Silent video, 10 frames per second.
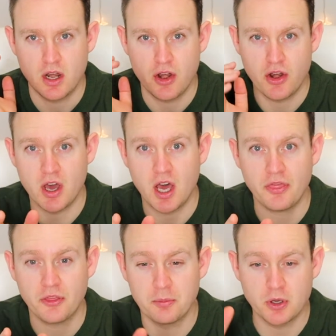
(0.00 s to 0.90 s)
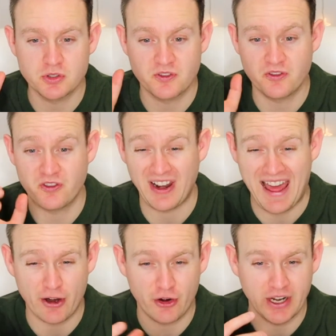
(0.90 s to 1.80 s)
not the most
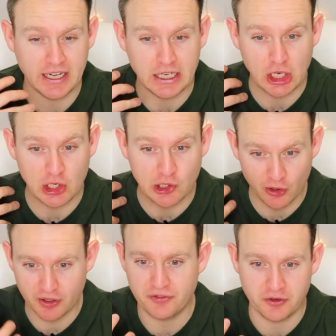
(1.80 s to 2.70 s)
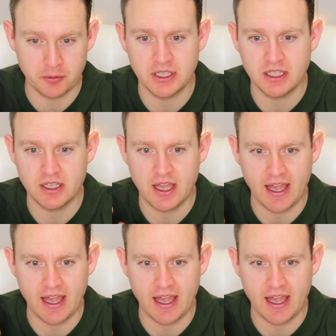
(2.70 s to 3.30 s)
flattering look for me